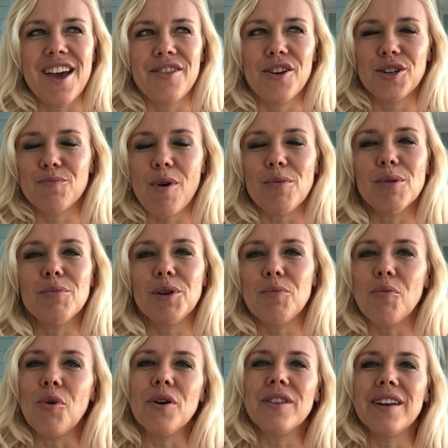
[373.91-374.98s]
There's probably
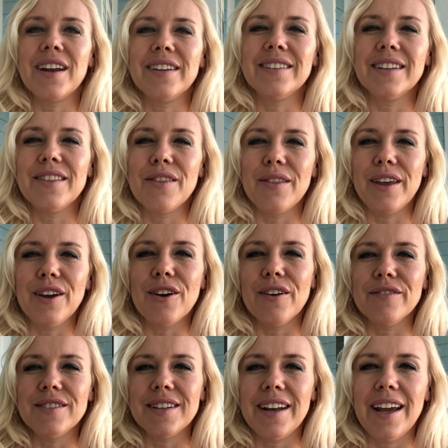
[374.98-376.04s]
more that I didn't think
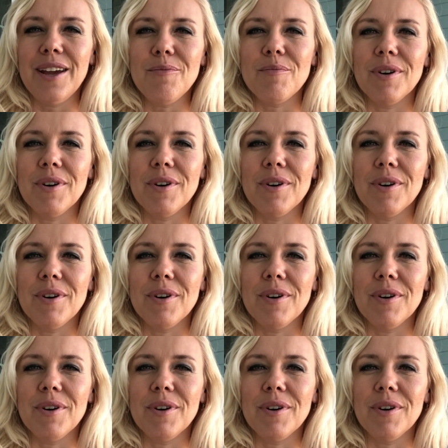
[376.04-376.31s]
of today,